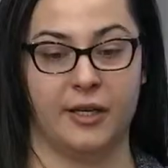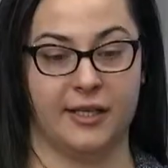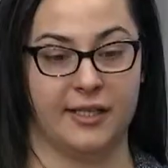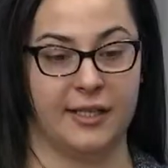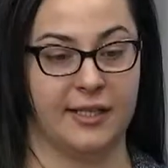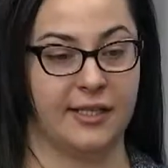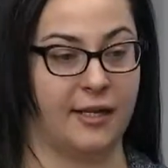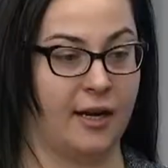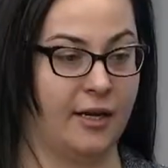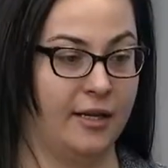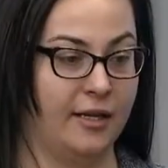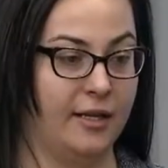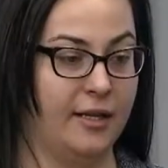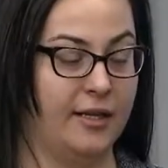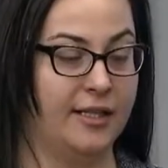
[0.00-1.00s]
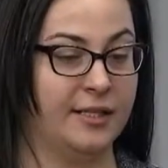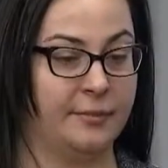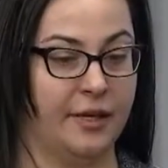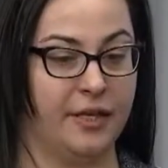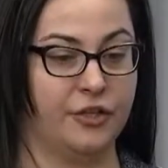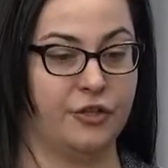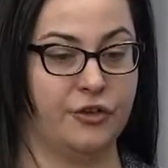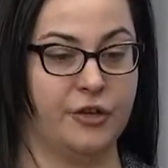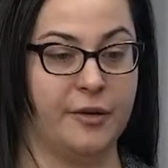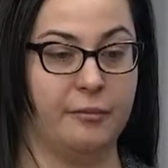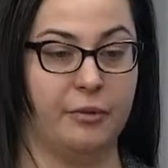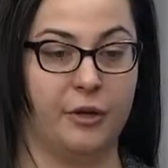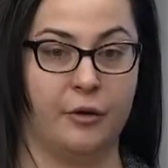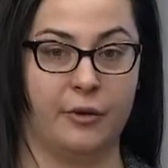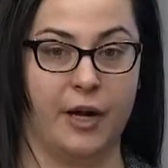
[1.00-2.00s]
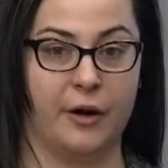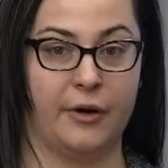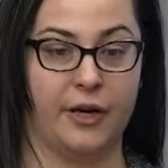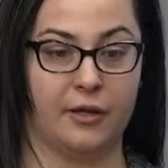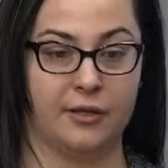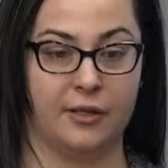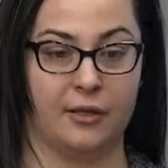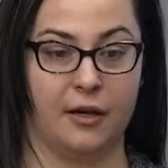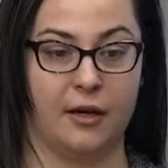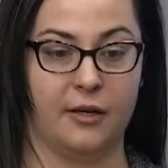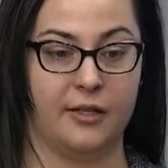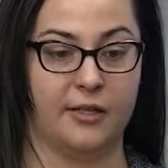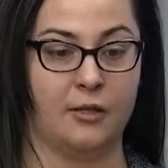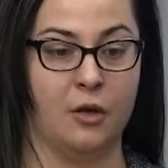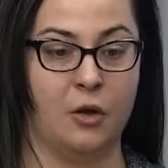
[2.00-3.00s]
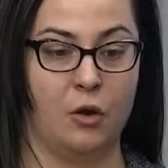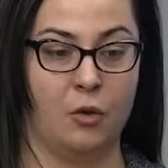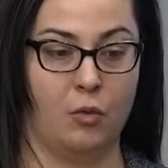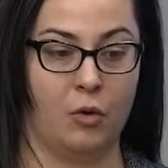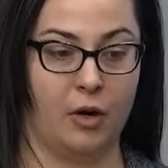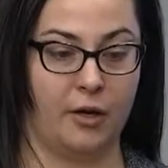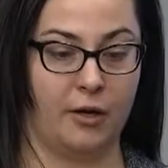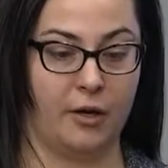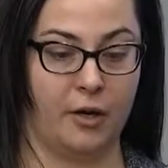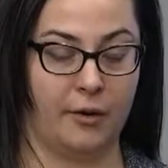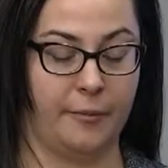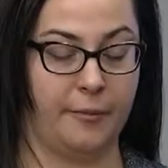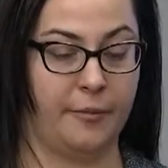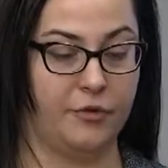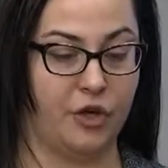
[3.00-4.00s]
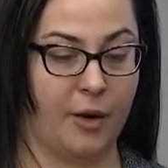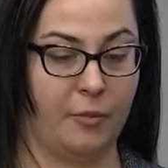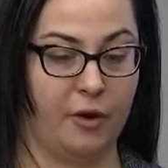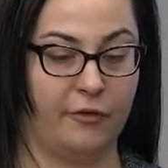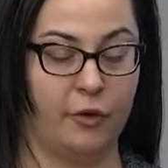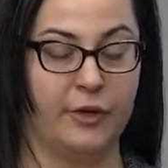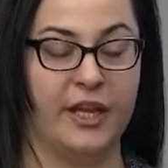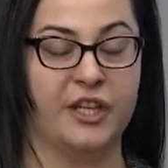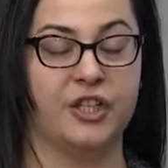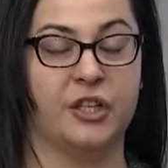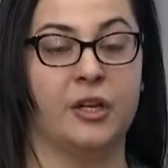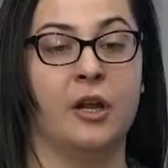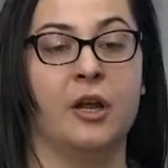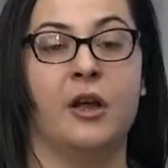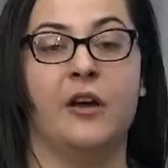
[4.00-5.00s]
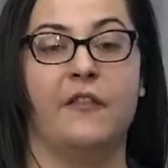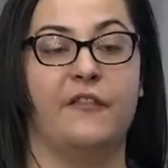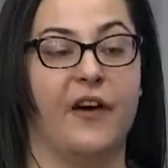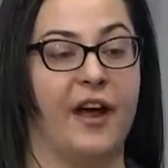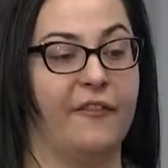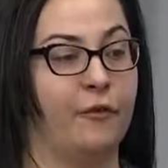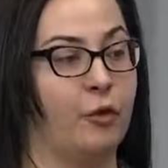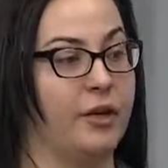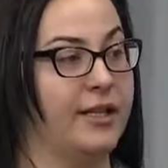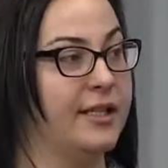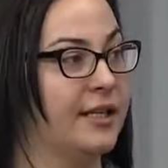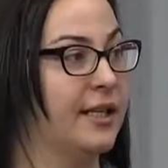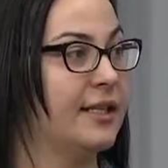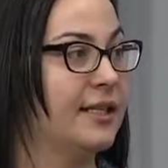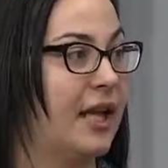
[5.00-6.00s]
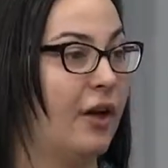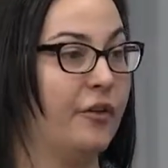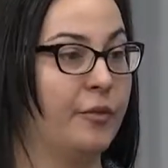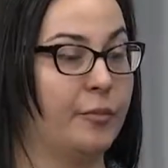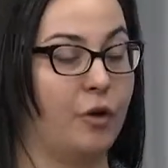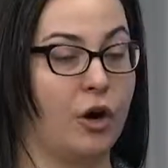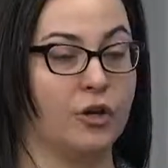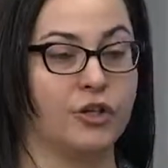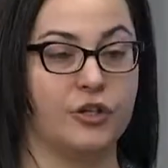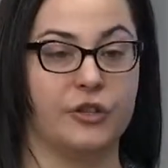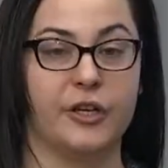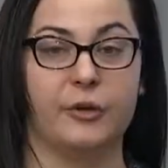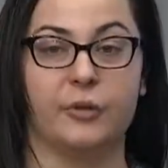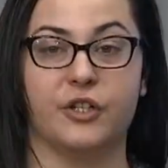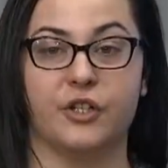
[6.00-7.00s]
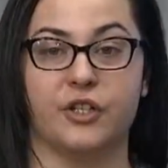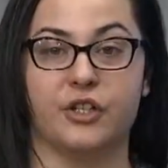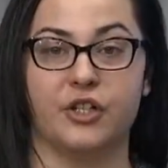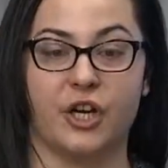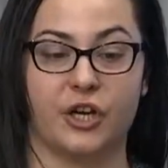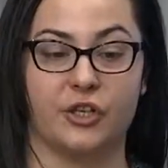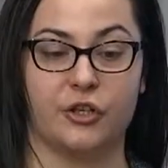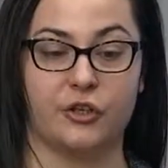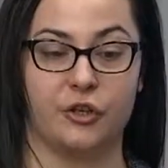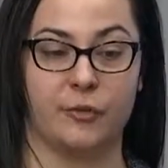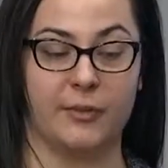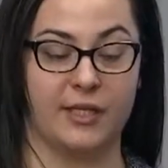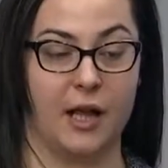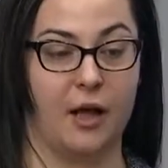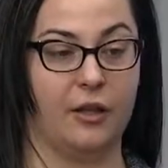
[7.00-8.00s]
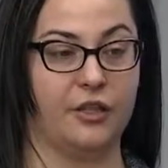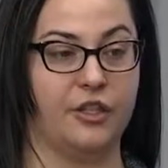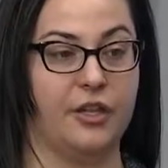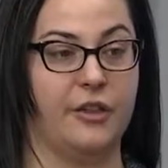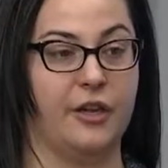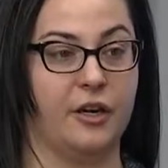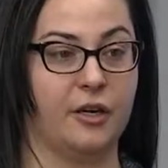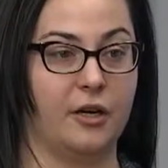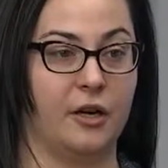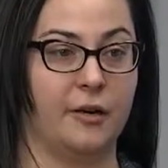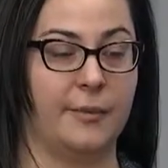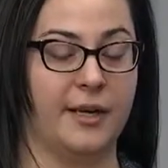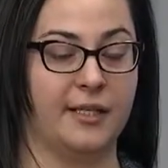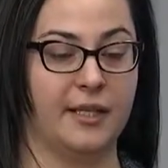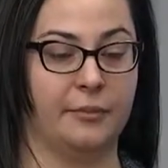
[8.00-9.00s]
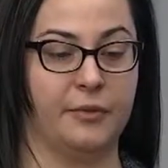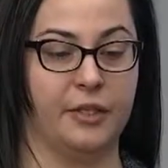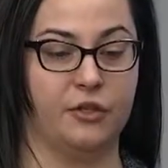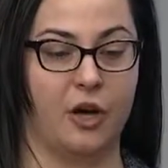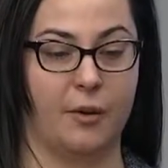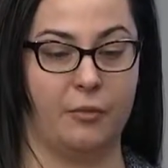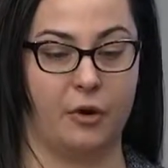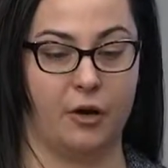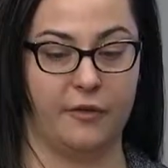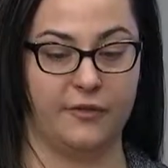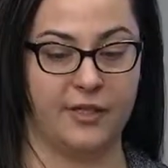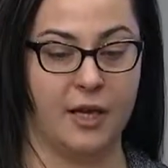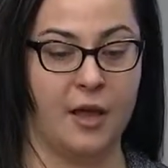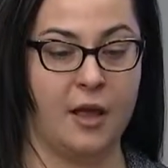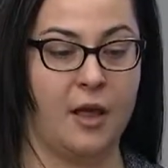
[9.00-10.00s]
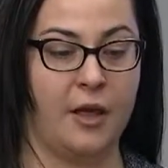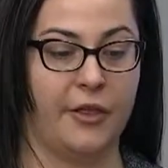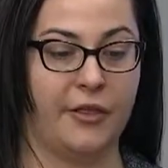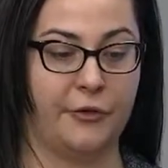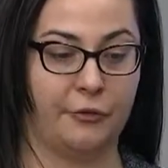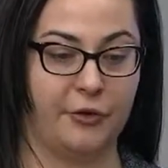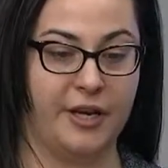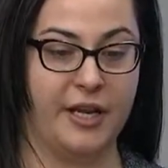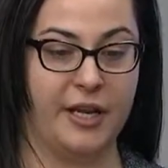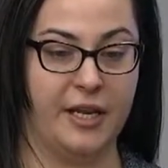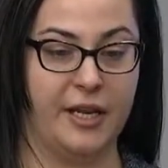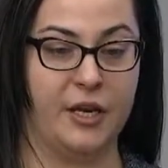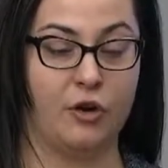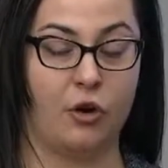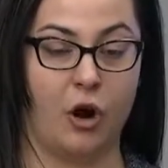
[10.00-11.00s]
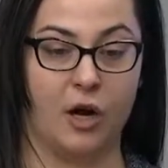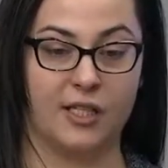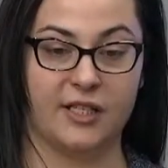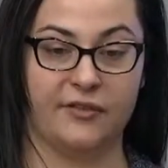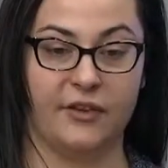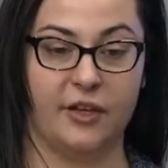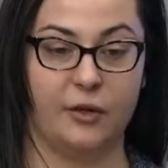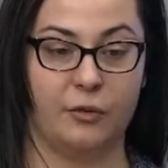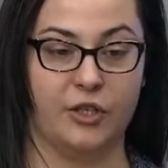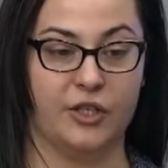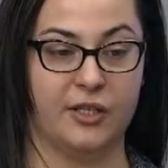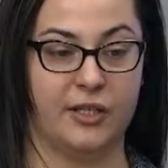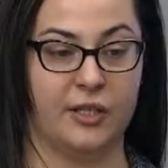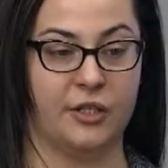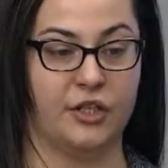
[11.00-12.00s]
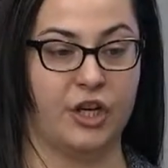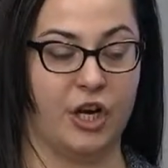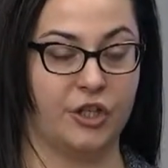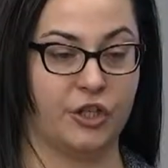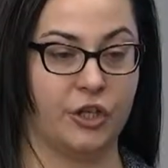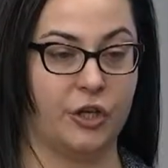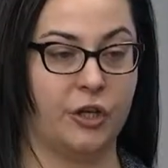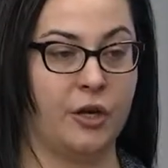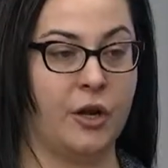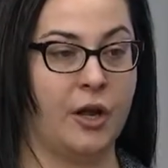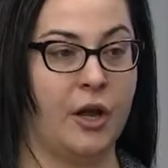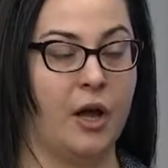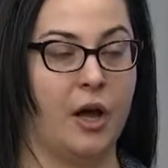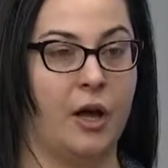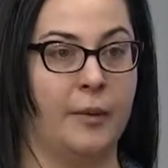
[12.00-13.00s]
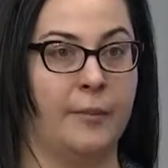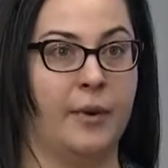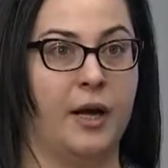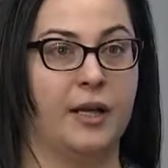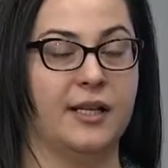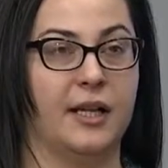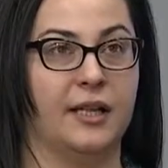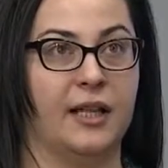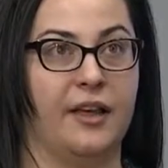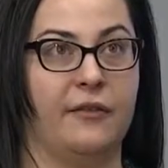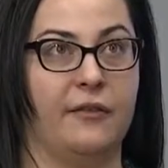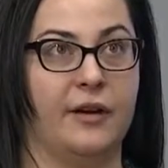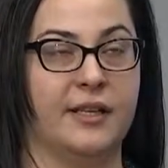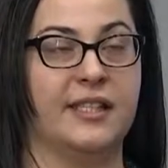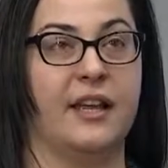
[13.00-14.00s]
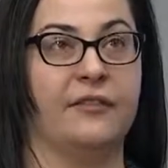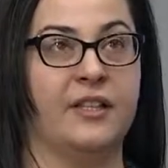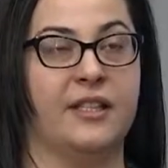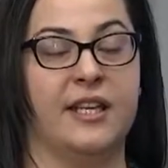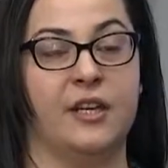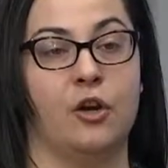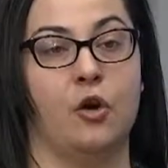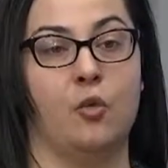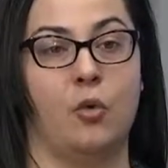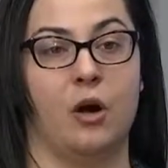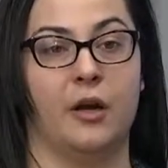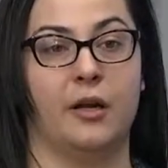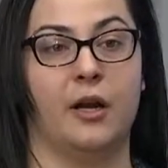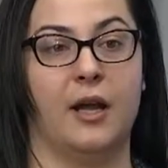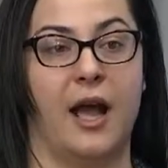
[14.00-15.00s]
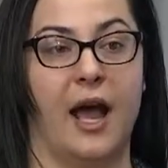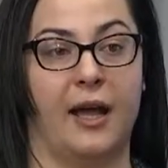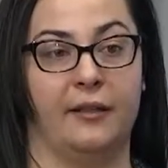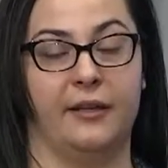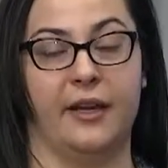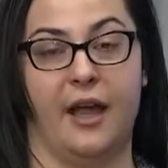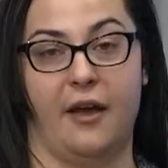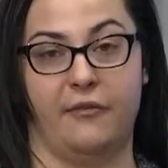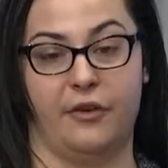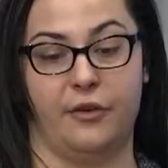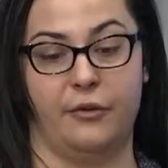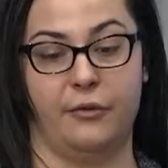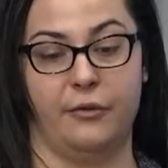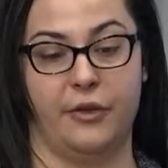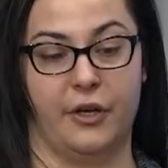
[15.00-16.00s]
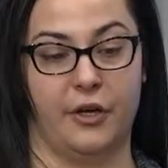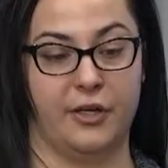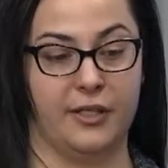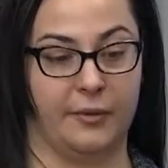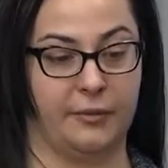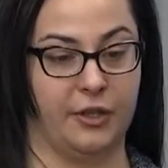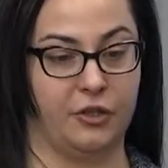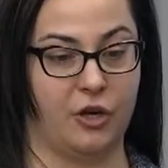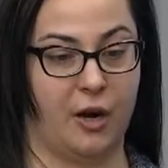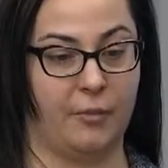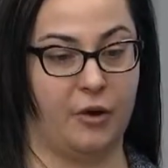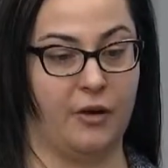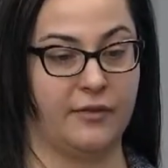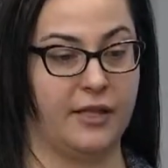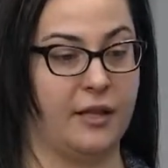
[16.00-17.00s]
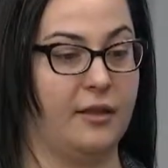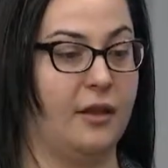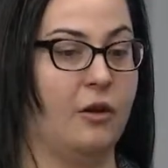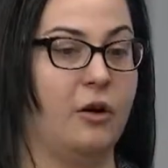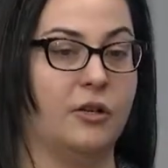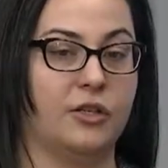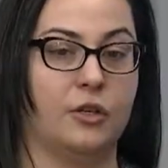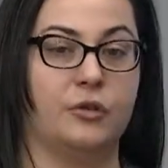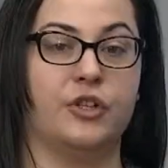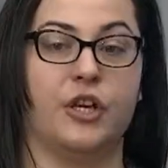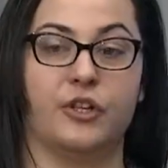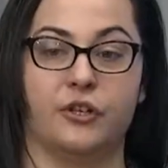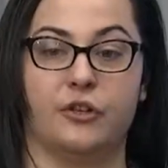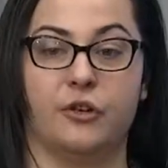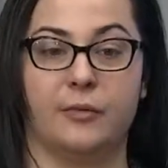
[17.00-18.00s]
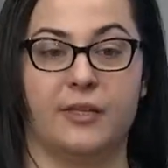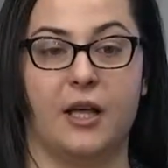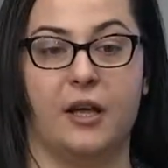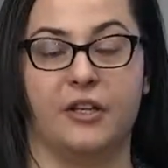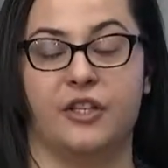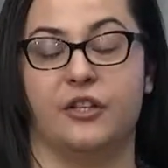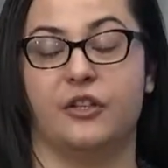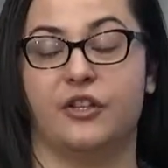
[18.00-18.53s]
690 East Main Street. Blown Out Hair Salon is one um, drop-off location. Mm -hmm. 546 South Broad Street, which is Cheshire Dermatology. They're um, accepting drop-offs. 3E CrossFit, which is in Cheshire. 1701 um, Highland Avenue. They're accepting drop-offs and then also Cheshire Dermatology in the